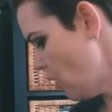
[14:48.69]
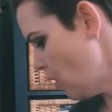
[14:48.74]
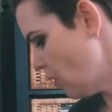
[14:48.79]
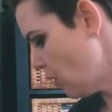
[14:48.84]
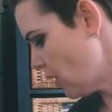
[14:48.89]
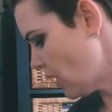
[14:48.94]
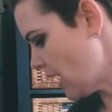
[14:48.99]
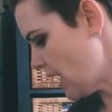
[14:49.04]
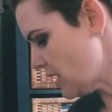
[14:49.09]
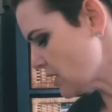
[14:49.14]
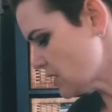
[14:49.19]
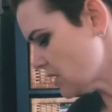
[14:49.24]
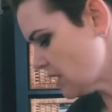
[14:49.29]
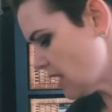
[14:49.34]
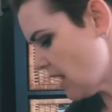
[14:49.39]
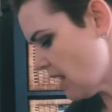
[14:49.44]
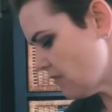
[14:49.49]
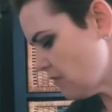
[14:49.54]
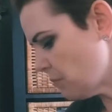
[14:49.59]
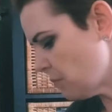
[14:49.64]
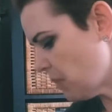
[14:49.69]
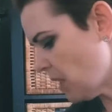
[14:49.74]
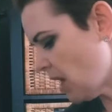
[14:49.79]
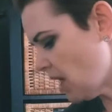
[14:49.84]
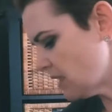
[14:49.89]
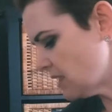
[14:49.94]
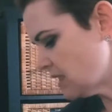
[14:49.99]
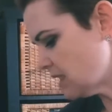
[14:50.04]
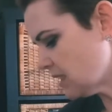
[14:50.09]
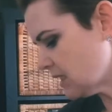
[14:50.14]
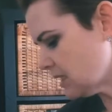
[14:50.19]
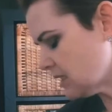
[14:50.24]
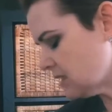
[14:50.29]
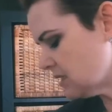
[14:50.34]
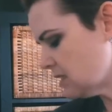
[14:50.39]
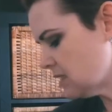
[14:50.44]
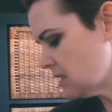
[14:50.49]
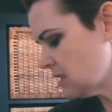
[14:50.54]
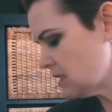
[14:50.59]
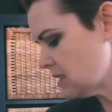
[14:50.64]
or I actually have a
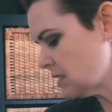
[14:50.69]
bodkin,